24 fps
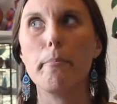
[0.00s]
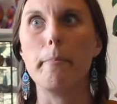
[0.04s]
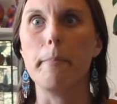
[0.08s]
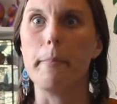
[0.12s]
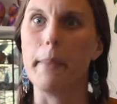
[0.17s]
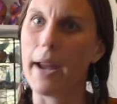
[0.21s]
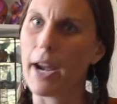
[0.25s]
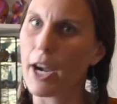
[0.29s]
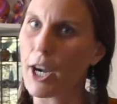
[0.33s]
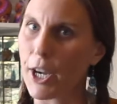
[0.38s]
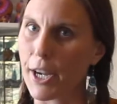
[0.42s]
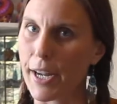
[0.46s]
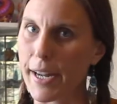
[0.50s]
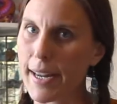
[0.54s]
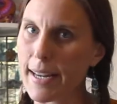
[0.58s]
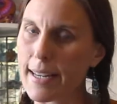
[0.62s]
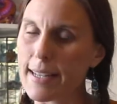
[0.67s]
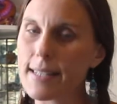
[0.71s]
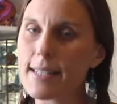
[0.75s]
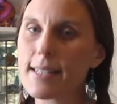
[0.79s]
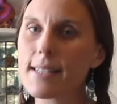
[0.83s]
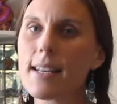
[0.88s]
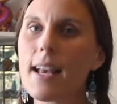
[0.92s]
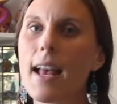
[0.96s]

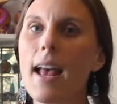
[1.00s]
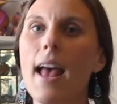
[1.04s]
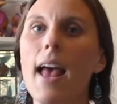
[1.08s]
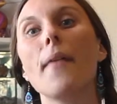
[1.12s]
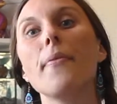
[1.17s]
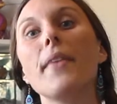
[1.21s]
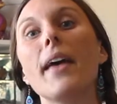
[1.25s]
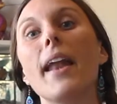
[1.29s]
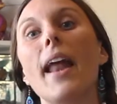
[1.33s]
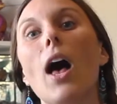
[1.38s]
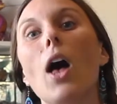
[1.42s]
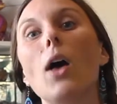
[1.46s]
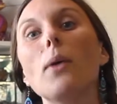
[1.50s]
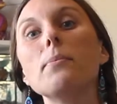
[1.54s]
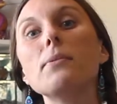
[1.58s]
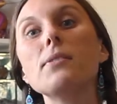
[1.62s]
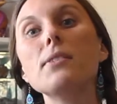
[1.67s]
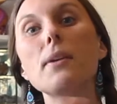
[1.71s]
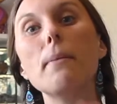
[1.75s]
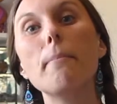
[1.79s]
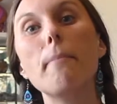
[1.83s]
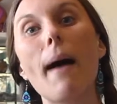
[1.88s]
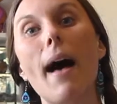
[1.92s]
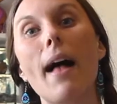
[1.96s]
berries that helps
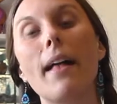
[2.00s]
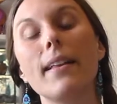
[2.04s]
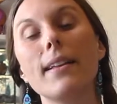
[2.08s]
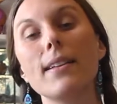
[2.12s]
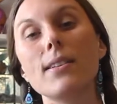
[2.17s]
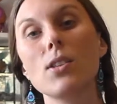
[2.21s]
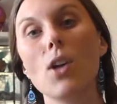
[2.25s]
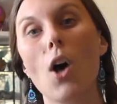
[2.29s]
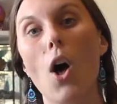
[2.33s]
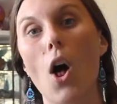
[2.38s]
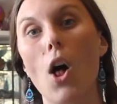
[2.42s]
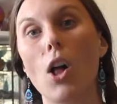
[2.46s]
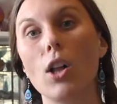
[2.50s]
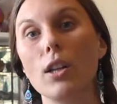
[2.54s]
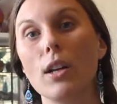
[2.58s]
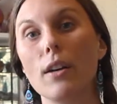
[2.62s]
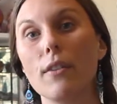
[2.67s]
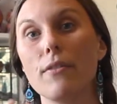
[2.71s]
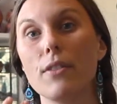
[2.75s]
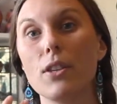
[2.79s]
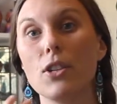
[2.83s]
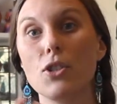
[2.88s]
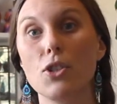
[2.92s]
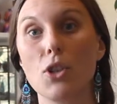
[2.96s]
to balance all
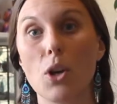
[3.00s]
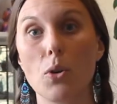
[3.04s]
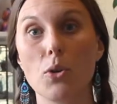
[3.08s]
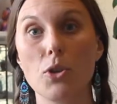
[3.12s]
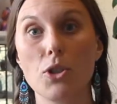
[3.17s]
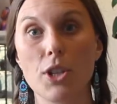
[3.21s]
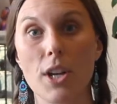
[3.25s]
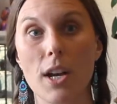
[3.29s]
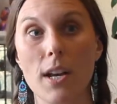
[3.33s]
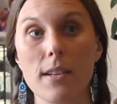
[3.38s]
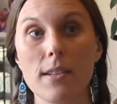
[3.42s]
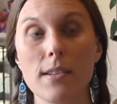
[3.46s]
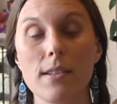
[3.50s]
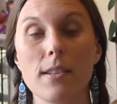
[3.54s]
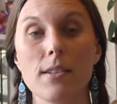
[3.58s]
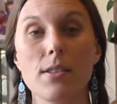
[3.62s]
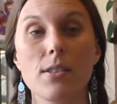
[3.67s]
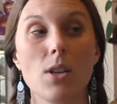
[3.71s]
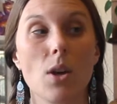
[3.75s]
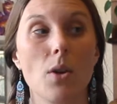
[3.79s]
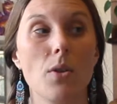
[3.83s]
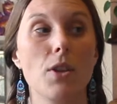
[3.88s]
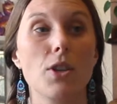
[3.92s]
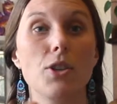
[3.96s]
of the doshas.
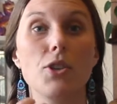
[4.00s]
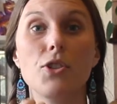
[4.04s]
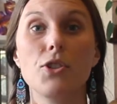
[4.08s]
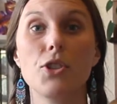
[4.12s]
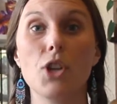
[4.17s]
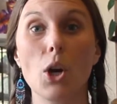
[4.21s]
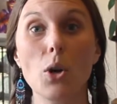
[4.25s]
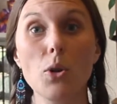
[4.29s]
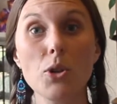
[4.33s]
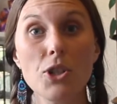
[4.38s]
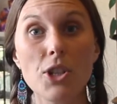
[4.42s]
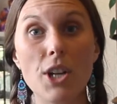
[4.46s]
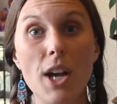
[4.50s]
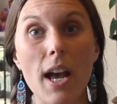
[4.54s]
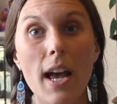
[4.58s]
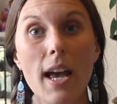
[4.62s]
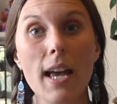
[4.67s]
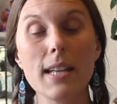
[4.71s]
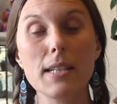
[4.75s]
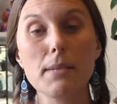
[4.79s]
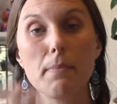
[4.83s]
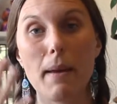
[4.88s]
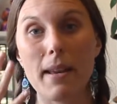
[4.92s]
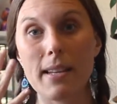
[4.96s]
So the dosha
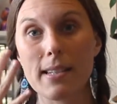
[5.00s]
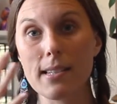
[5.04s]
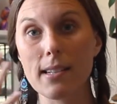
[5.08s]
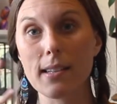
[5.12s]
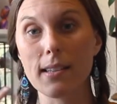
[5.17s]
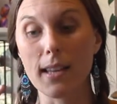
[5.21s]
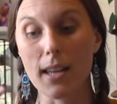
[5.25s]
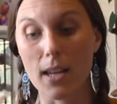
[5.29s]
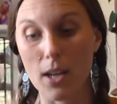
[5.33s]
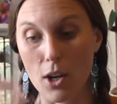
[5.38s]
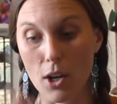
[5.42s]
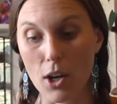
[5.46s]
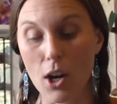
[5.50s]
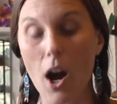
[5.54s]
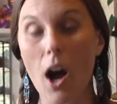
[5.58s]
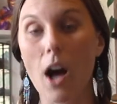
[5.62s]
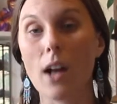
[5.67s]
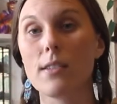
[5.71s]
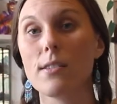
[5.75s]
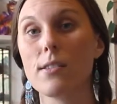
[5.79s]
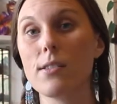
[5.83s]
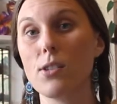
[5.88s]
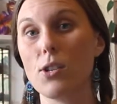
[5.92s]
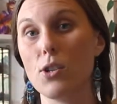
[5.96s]
is basically your
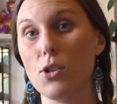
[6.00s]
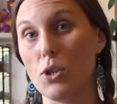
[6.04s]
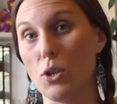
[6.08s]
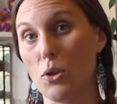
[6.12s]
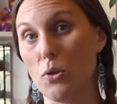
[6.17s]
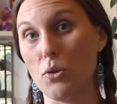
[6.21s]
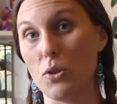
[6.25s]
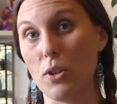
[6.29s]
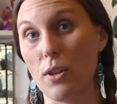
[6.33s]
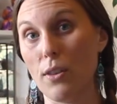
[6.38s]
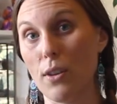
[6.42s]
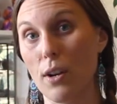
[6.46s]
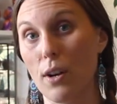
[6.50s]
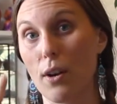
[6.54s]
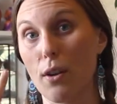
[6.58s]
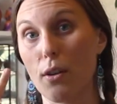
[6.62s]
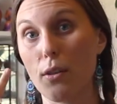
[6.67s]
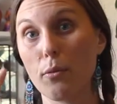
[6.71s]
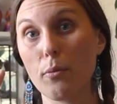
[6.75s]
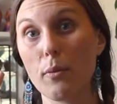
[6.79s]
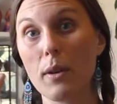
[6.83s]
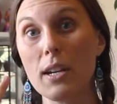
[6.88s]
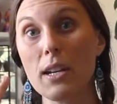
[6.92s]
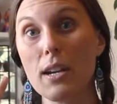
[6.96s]
constitution. There are
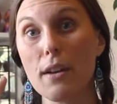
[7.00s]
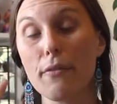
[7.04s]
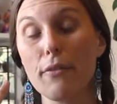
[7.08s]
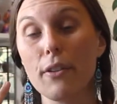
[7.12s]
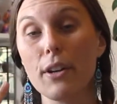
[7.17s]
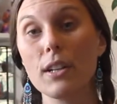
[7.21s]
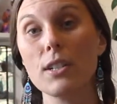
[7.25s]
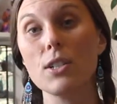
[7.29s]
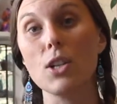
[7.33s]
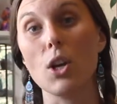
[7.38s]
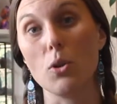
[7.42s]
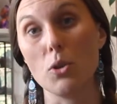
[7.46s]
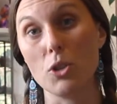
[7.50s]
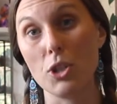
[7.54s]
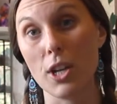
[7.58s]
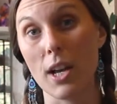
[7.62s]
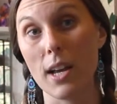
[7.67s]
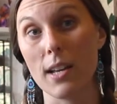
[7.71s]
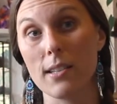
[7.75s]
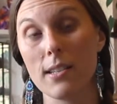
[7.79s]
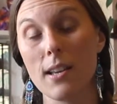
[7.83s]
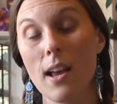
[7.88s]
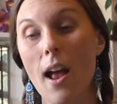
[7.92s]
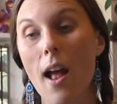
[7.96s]
3 different
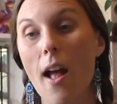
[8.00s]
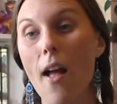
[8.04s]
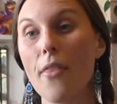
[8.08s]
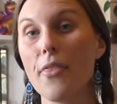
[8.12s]
doshas.